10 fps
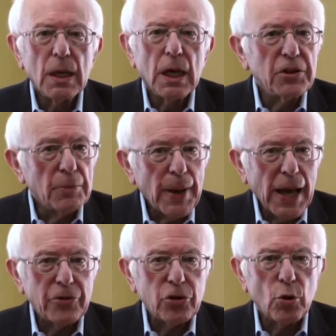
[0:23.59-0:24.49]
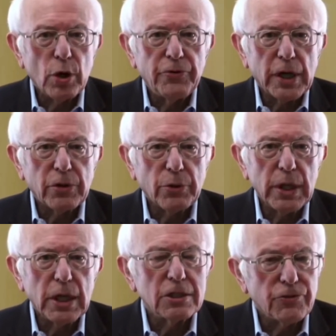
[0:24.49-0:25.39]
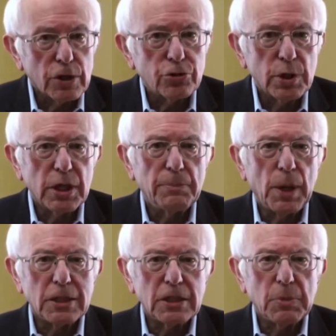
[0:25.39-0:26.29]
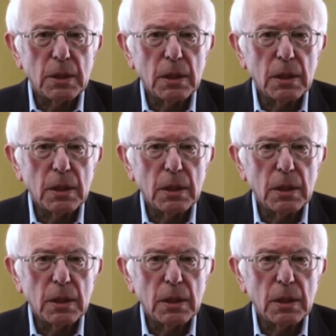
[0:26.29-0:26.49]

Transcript: and the path toward victory is virtually impossible.